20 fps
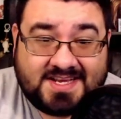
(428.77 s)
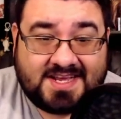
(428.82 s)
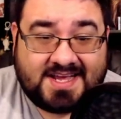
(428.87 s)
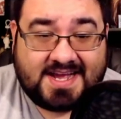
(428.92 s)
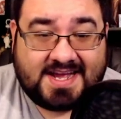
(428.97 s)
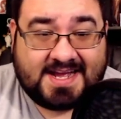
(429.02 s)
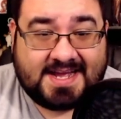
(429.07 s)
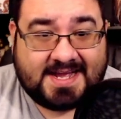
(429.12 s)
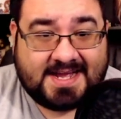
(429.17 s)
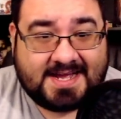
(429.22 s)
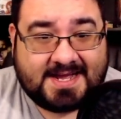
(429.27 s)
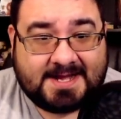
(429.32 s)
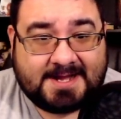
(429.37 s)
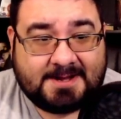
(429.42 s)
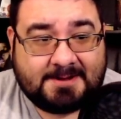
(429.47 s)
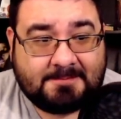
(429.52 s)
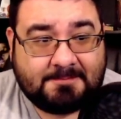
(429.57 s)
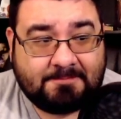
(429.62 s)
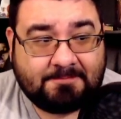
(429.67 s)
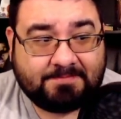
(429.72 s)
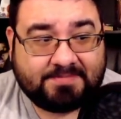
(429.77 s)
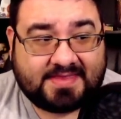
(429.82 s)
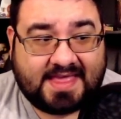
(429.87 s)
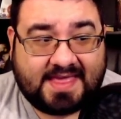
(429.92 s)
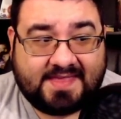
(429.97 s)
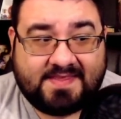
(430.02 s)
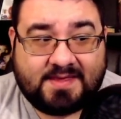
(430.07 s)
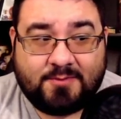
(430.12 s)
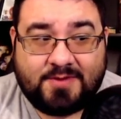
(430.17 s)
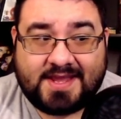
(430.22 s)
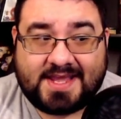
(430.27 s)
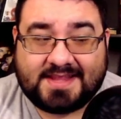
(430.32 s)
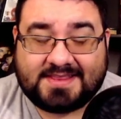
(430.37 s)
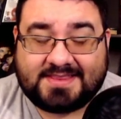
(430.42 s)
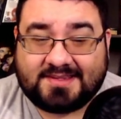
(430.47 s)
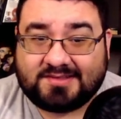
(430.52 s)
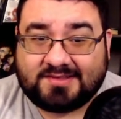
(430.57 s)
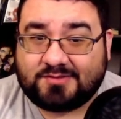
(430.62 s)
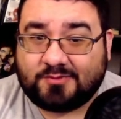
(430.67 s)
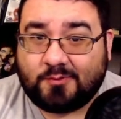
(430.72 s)
And then we get
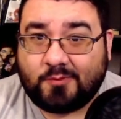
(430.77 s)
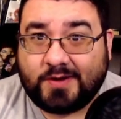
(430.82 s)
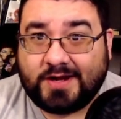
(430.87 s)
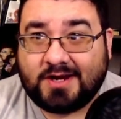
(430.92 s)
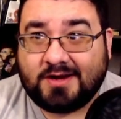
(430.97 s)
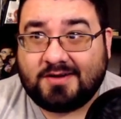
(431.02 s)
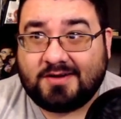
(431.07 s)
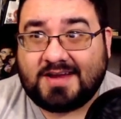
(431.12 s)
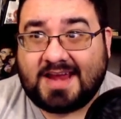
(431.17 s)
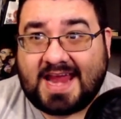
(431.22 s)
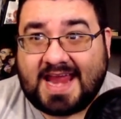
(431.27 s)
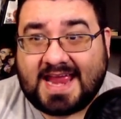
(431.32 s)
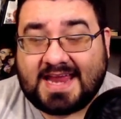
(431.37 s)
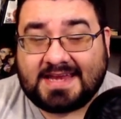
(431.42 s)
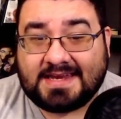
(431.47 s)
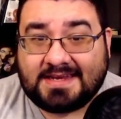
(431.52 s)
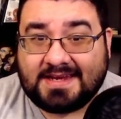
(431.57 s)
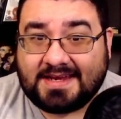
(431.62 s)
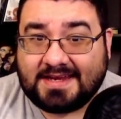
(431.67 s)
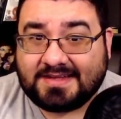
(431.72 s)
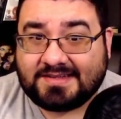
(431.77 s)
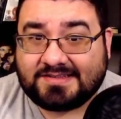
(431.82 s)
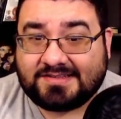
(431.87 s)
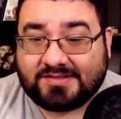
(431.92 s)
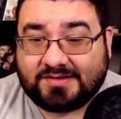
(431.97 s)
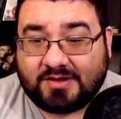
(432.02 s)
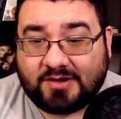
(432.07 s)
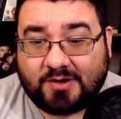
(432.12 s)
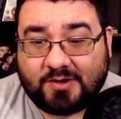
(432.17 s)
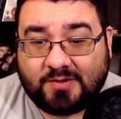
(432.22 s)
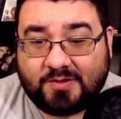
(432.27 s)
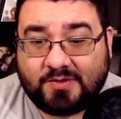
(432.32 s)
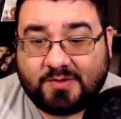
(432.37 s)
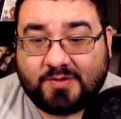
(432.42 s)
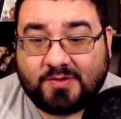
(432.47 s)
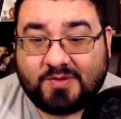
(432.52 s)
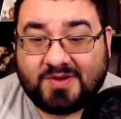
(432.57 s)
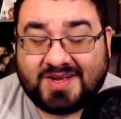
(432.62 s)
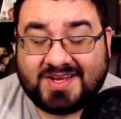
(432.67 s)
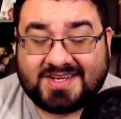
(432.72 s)
this weird ending to the
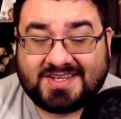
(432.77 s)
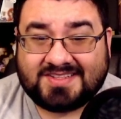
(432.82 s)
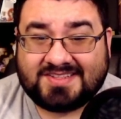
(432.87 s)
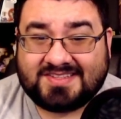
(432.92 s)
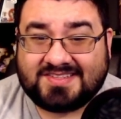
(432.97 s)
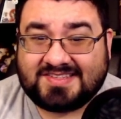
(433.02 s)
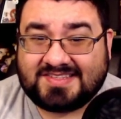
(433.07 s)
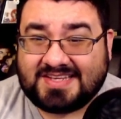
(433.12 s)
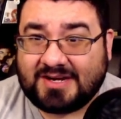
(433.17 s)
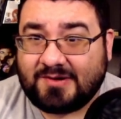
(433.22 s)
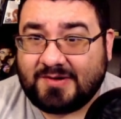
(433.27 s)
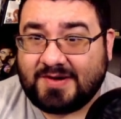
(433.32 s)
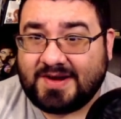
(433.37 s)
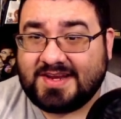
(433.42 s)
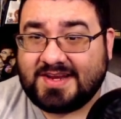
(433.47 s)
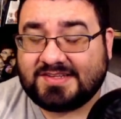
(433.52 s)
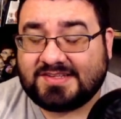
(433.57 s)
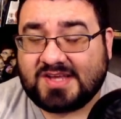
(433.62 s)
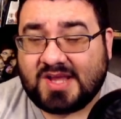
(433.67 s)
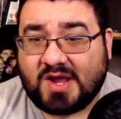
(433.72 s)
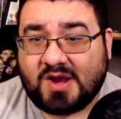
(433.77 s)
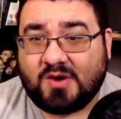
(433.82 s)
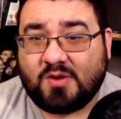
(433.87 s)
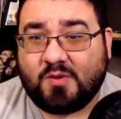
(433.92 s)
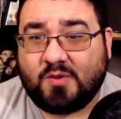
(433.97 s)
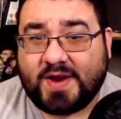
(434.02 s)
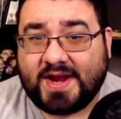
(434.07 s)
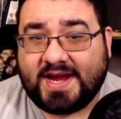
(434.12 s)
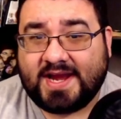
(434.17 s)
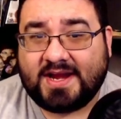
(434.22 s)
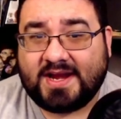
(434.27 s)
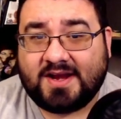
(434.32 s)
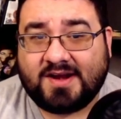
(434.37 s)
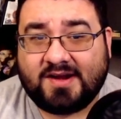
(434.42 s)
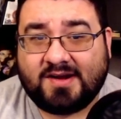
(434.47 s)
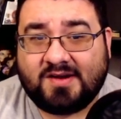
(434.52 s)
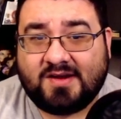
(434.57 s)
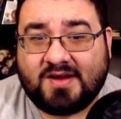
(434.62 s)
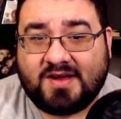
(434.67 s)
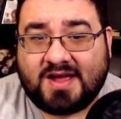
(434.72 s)
whole series where